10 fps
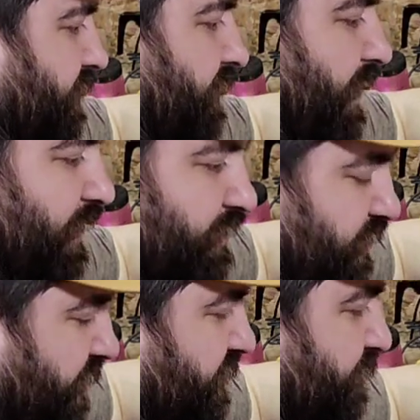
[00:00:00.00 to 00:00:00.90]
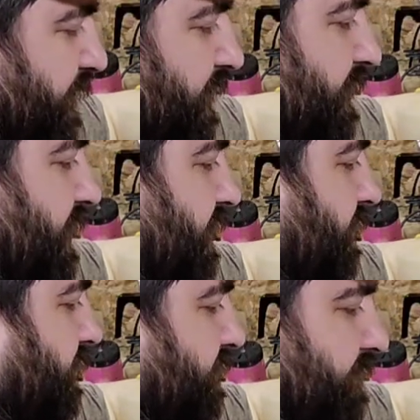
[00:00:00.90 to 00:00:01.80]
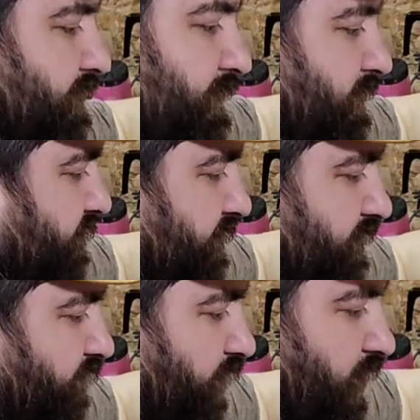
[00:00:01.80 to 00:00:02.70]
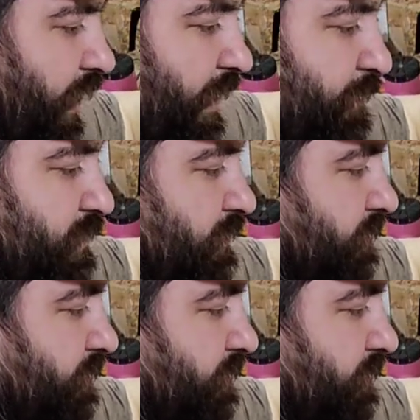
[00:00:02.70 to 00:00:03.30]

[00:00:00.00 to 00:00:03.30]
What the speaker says: and adjustability for clamps.